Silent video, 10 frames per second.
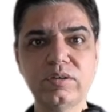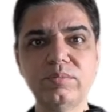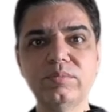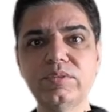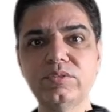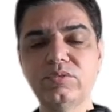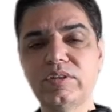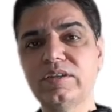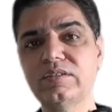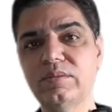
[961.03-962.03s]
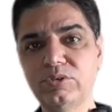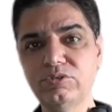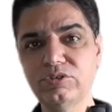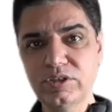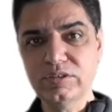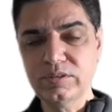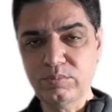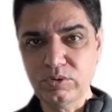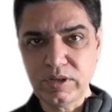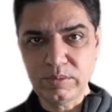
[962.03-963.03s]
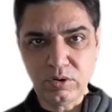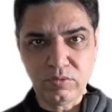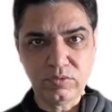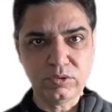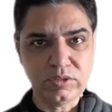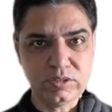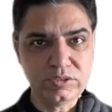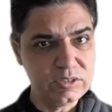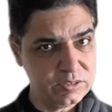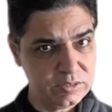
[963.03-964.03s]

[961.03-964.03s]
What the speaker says: so that some nutritional support can be offered to these children.